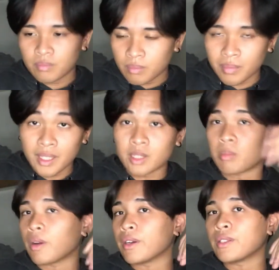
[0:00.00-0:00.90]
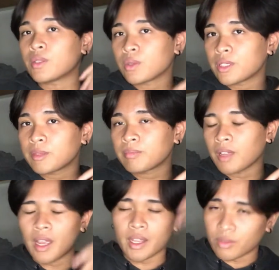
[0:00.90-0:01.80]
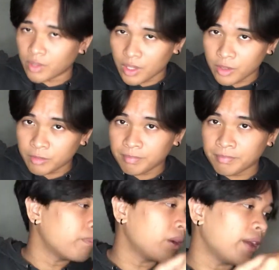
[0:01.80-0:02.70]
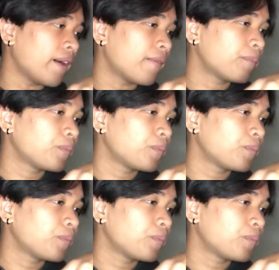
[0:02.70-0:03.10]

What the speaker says: plays a part into it. I don't know, but yeah.